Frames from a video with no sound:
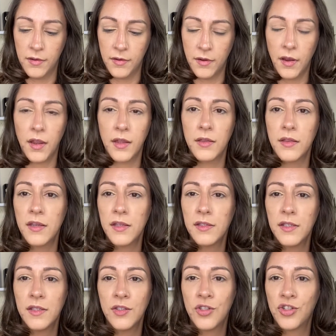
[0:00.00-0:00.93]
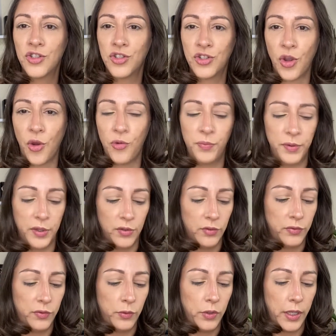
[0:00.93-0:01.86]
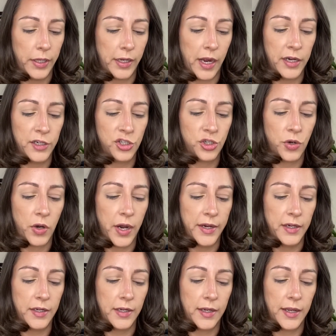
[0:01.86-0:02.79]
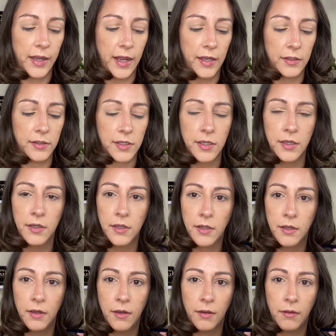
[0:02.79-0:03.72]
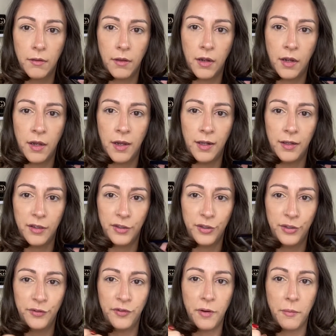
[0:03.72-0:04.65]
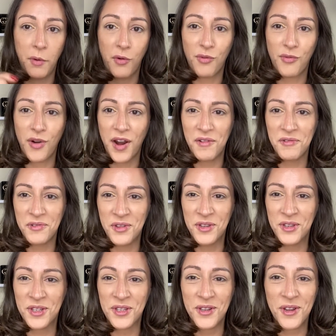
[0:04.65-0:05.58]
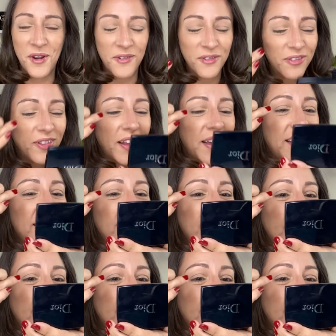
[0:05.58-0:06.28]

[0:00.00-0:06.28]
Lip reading: And this is so beautiful. Like, I try to get the color from around the snowflake.